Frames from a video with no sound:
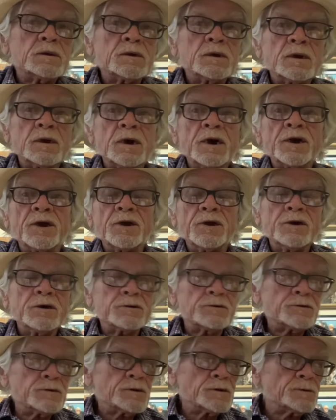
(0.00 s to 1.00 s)
Hey
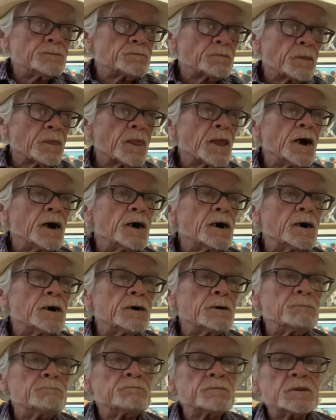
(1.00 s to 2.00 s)
kids, uh,
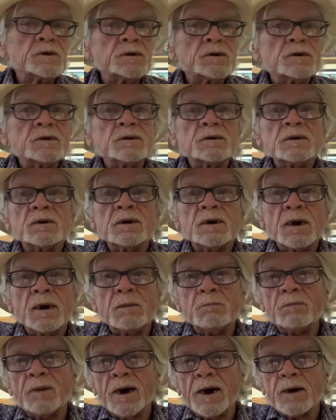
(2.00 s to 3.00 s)

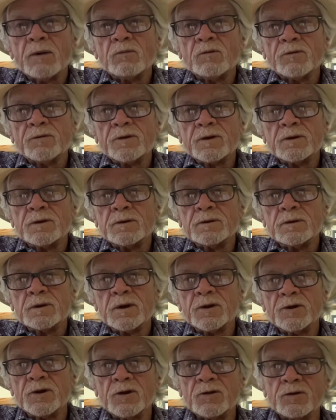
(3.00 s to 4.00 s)
I'm back with
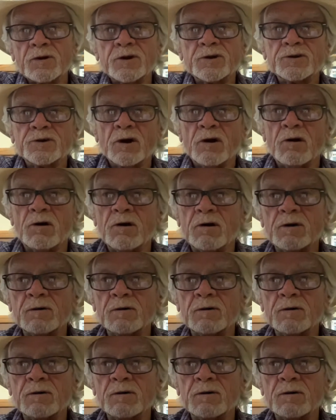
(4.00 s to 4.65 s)
another guitar